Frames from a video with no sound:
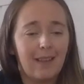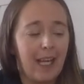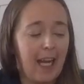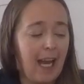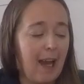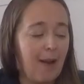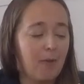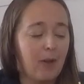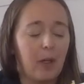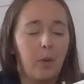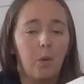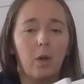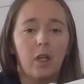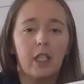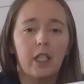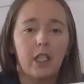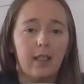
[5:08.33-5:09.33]
they have like
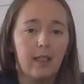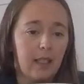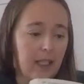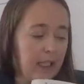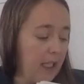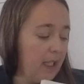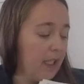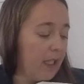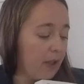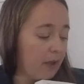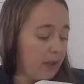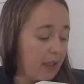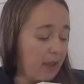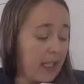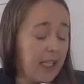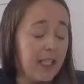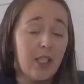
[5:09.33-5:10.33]
work in here
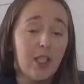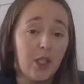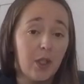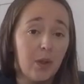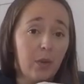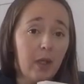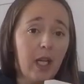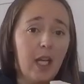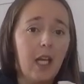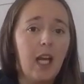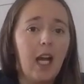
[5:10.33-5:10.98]
that they do,